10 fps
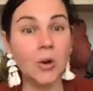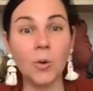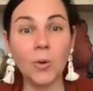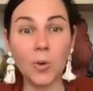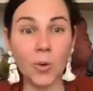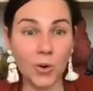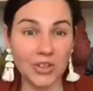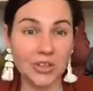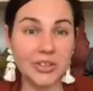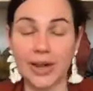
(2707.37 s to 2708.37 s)
or
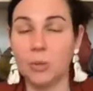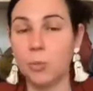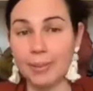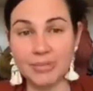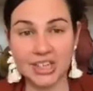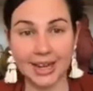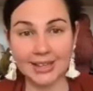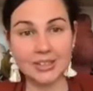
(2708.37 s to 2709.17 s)
use our web chat.